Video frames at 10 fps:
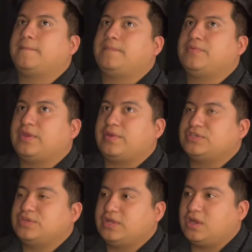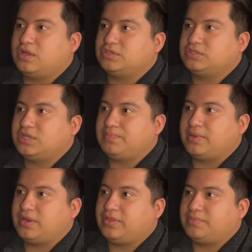people that graduate college, they
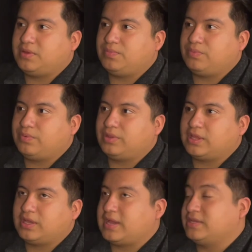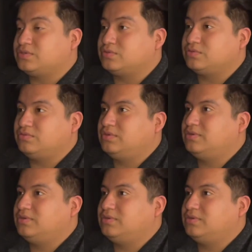pair them up with, like, a high school student.